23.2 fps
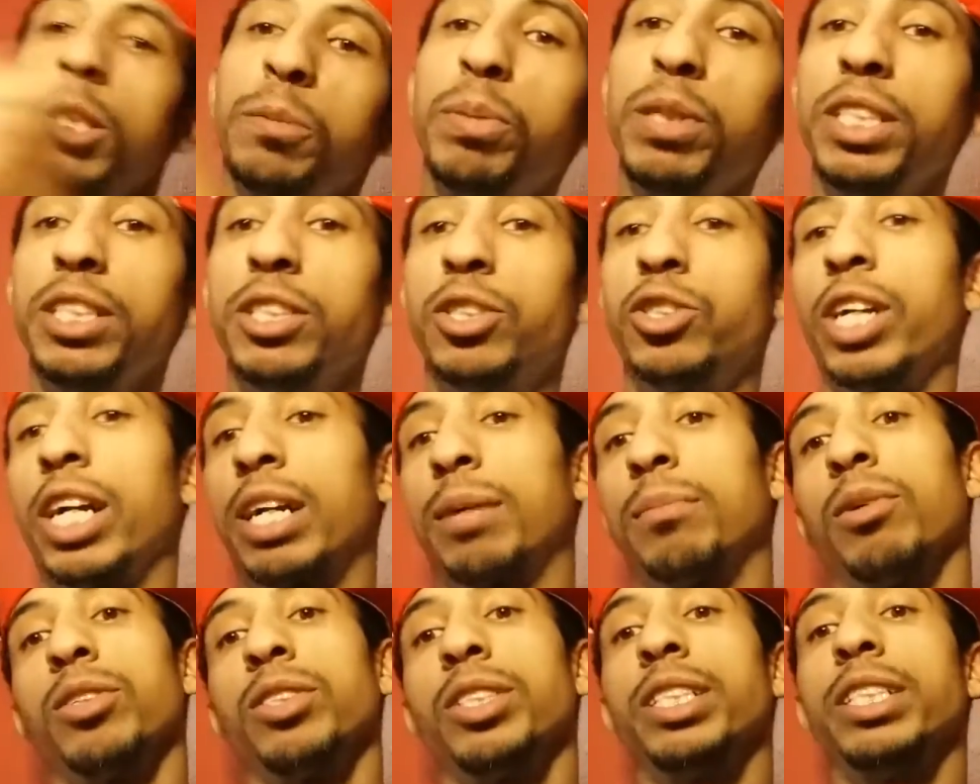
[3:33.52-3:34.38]
Let's put these
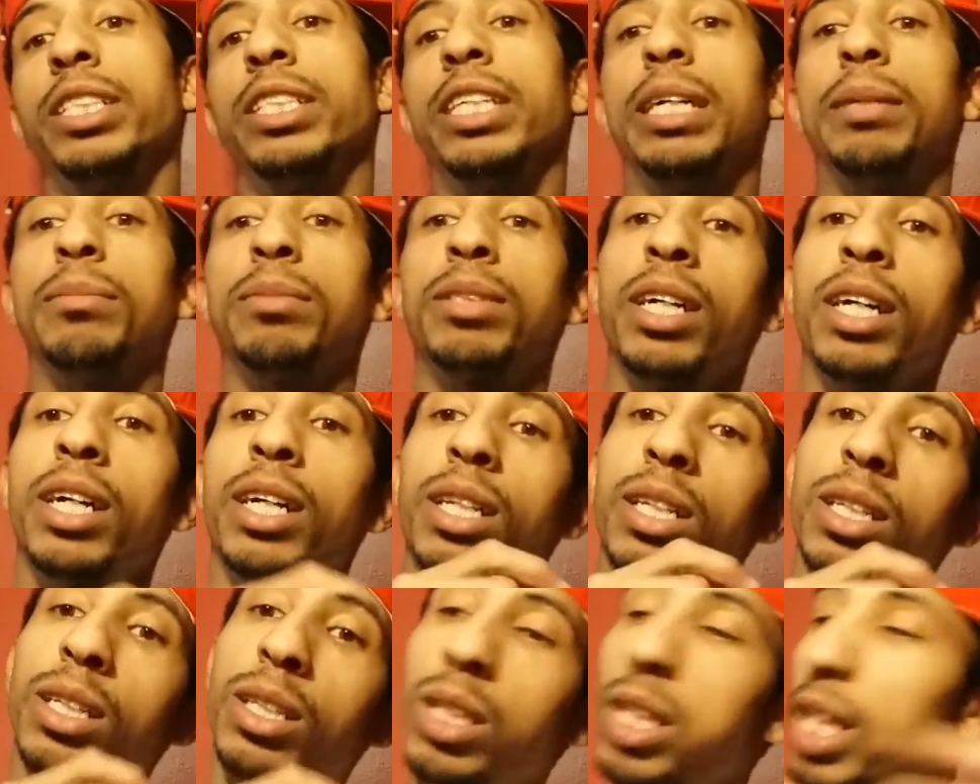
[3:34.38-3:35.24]
Dragon Ball Z games.
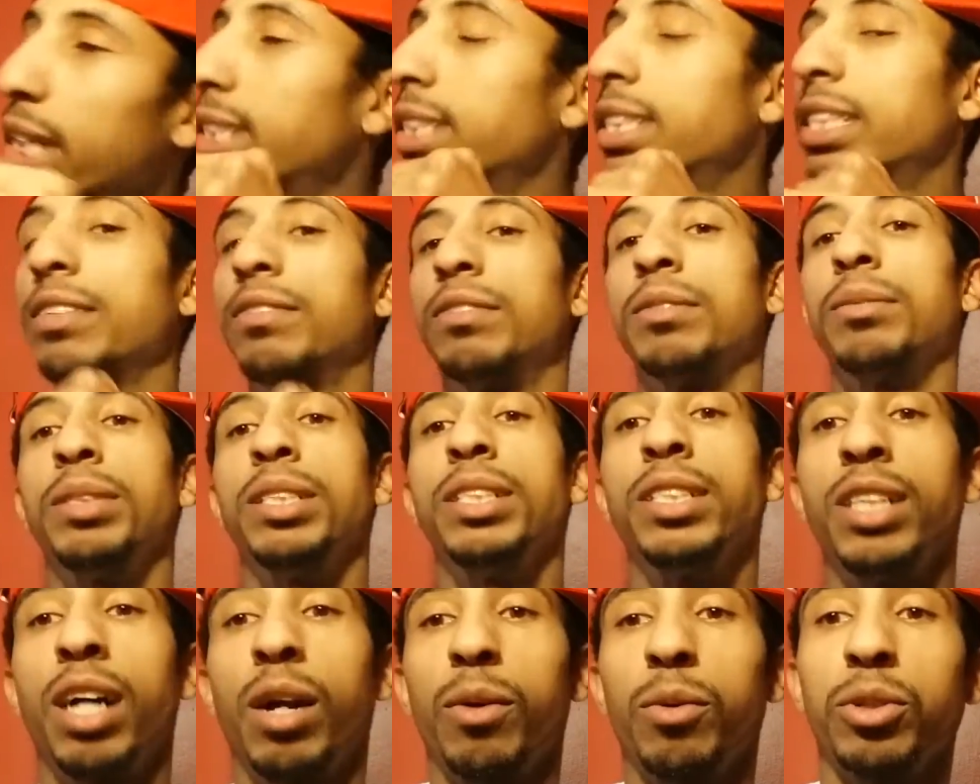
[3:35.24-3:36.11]
Let's give them
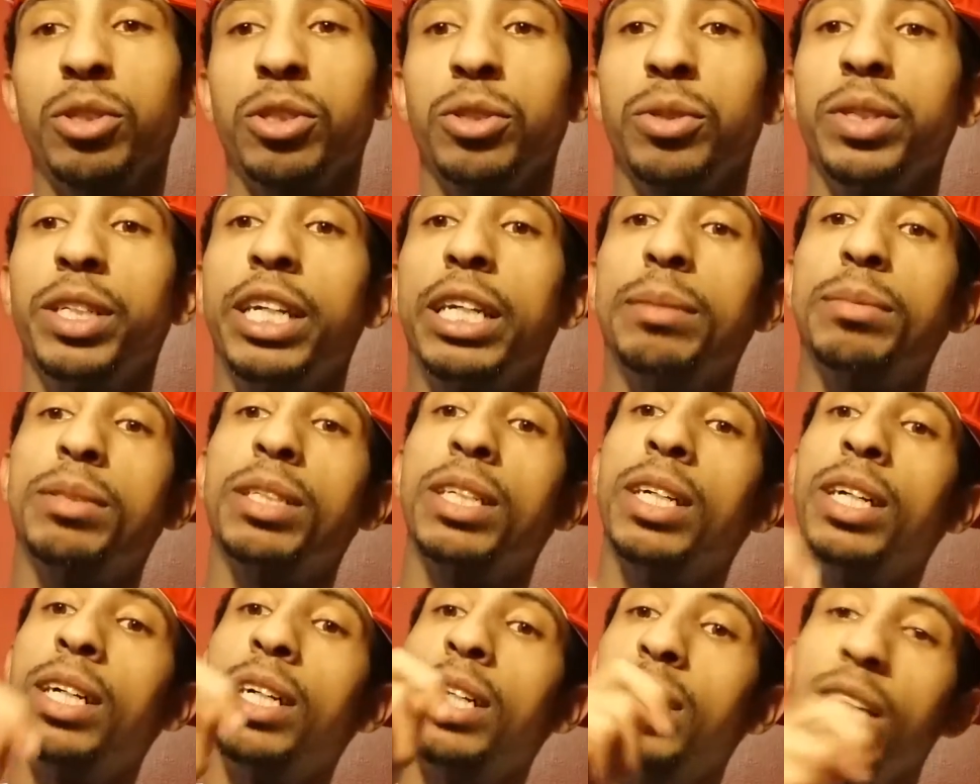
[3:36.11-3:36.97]
these Naruto
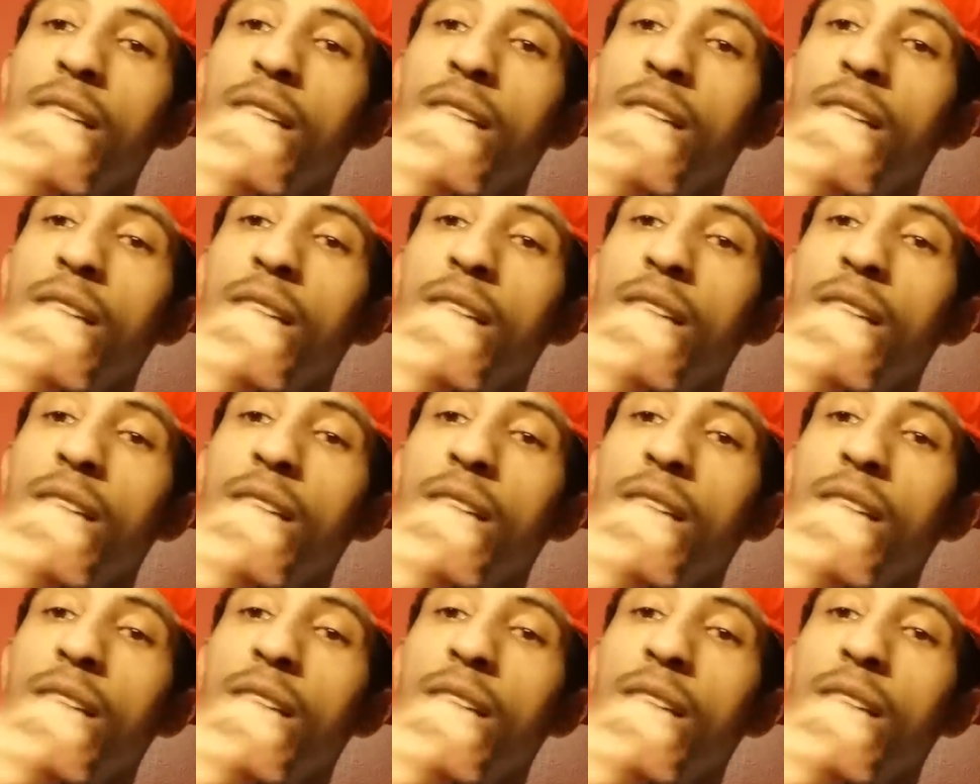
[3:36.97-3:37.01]
games.